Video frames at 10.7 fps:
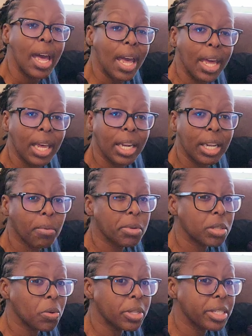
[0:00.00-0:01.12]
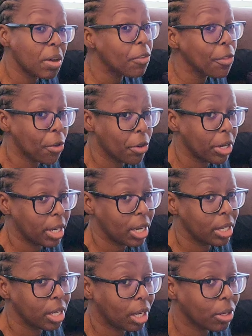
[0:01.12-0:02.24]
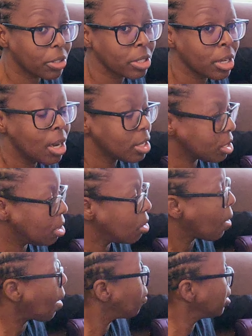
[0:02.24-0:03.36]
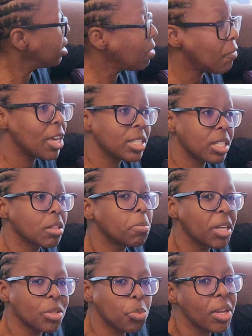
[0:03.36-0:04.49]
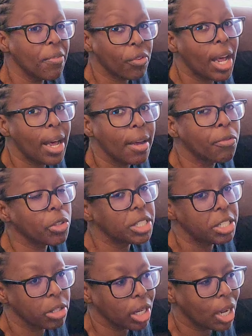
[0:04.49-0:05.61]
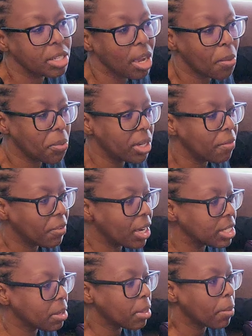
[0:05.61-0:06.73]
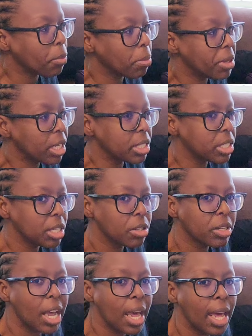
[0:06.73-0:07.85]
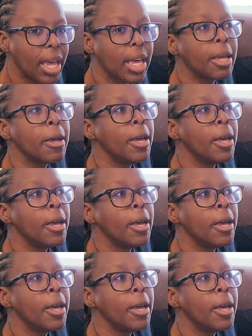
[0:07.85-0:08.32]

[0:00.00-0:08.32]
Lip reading: and it was on sale for $39. So I wanted to find something, because we fly Frontier a lot. So I wanted to find something that would be considered a